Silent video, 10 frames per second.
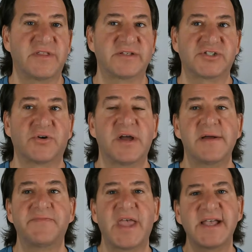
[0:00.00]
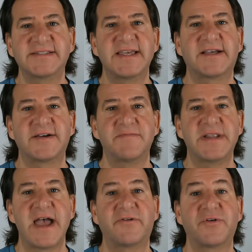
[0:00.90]
this. So as they come
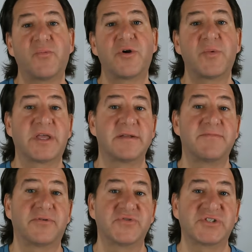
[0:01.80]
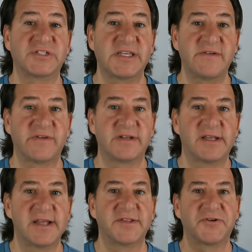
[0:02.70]
down to where we could perceive it,
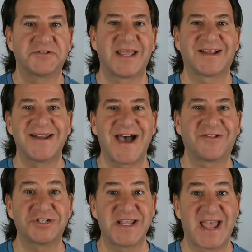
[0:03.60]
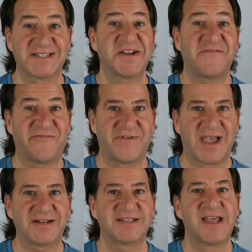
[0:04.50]
their technology has an
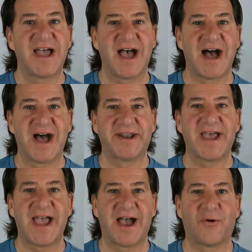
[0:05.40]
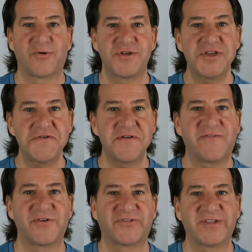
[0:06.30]
effect on our
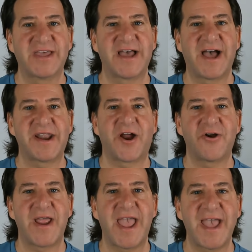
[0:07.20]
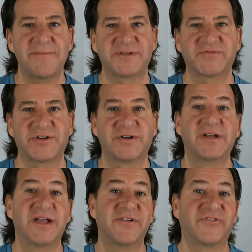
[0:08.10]
universe and on our atmosphere.
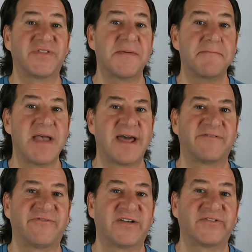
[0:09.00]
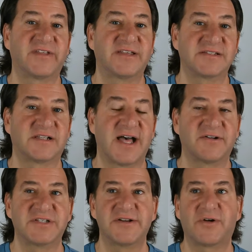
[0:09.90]
So they manifest as
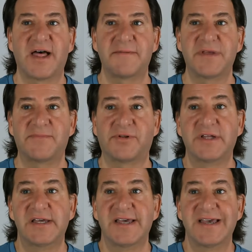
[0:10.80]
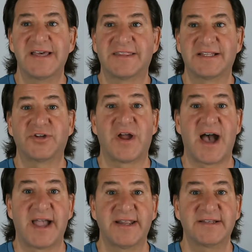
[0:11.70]
clouds. I know a lot of people think they're
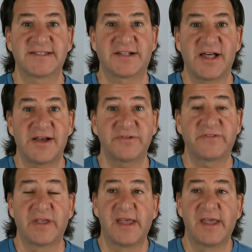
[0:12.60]
hiding as clouds.